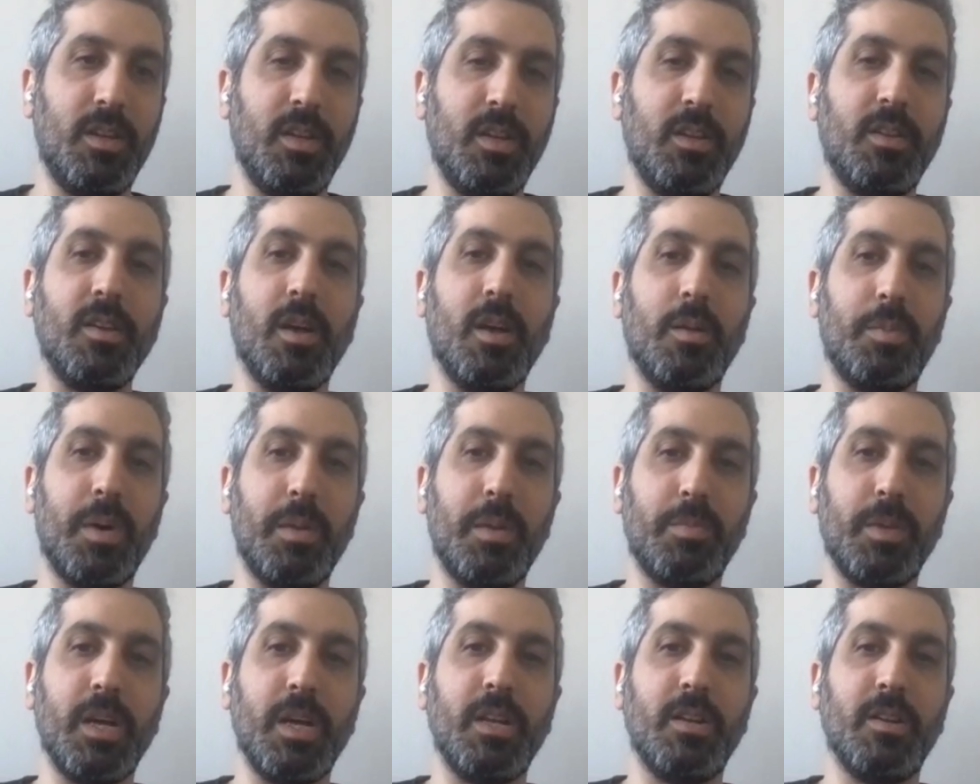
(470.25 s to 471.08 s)
ETL
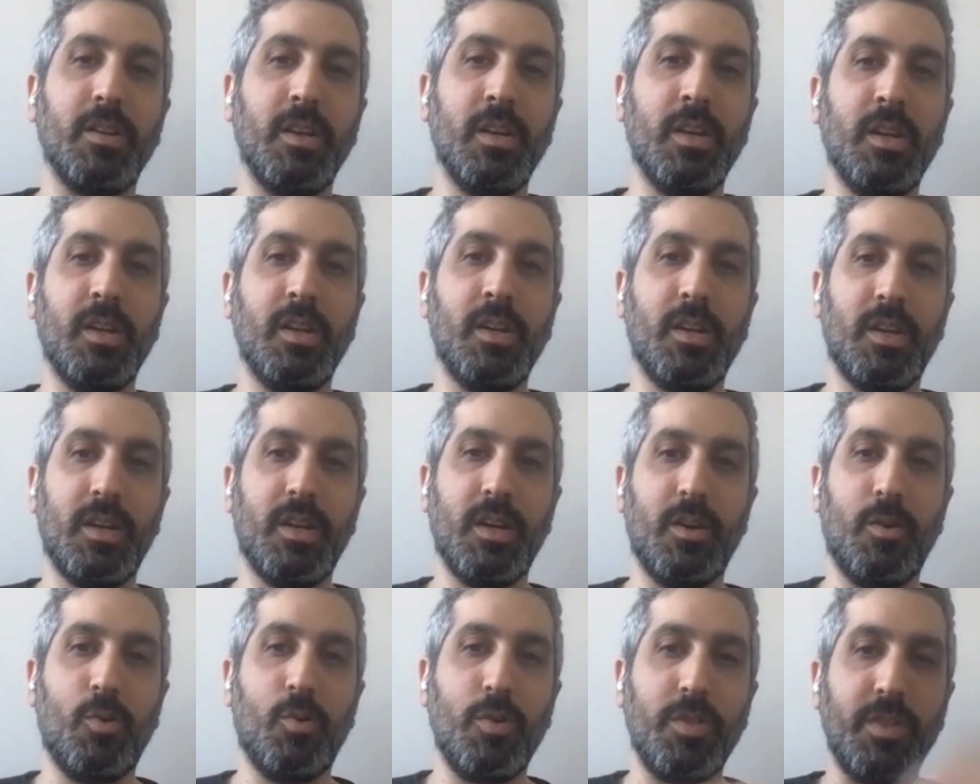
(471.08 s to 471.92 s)
pipeline
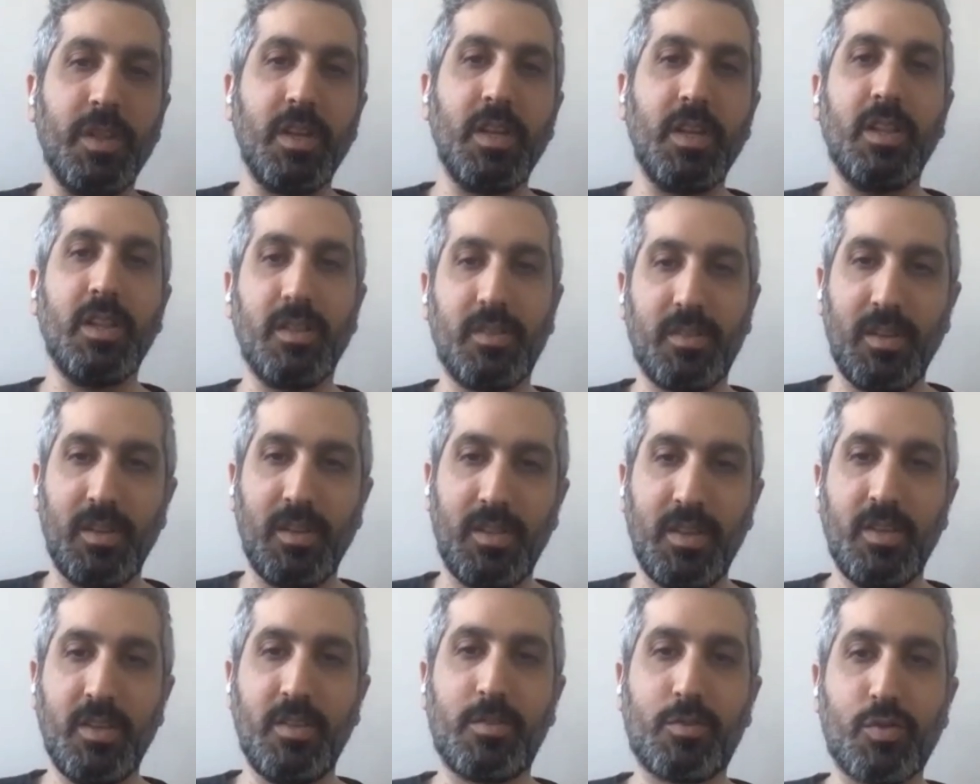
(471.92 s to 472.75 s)
or let's say
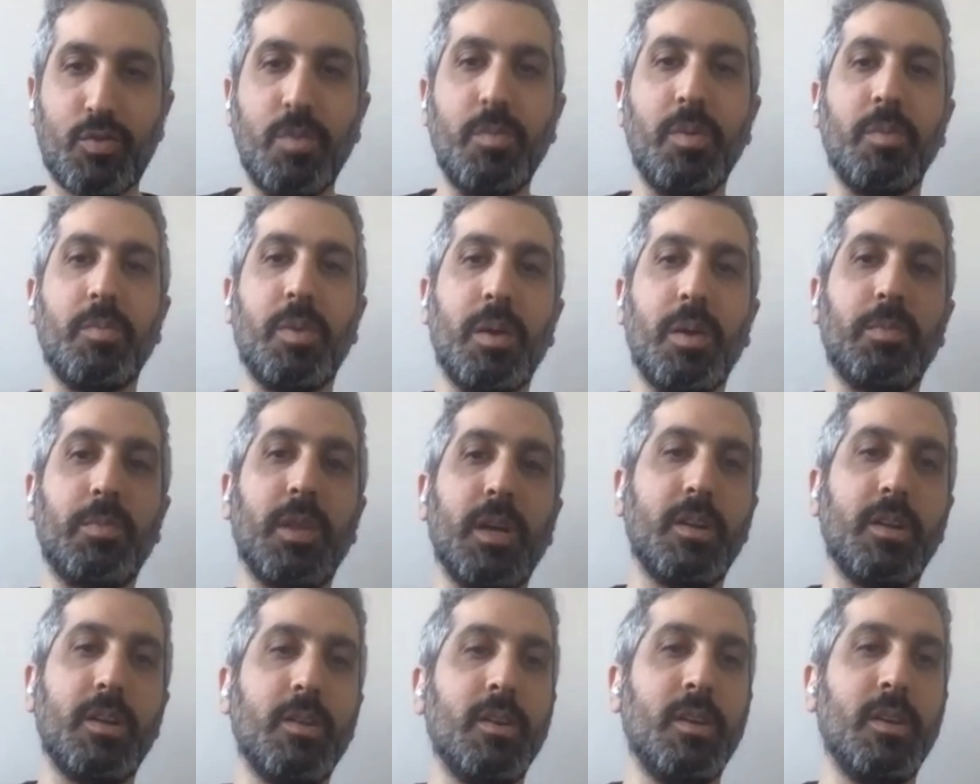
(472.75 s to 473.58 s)
the streaming
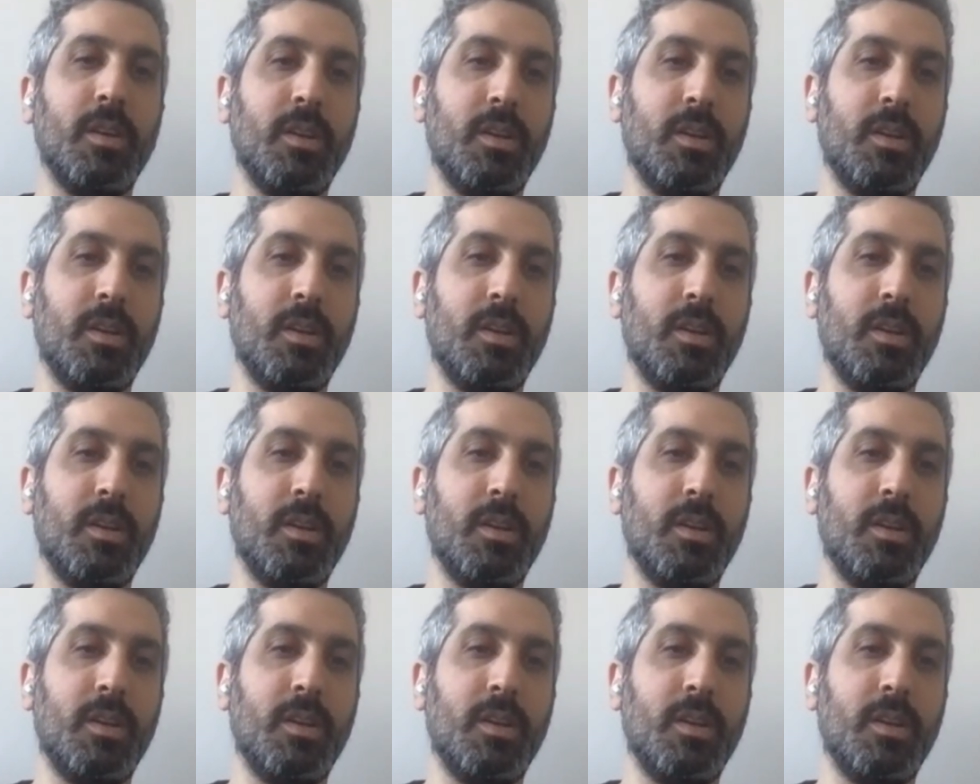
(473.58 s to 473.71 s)
pipeline.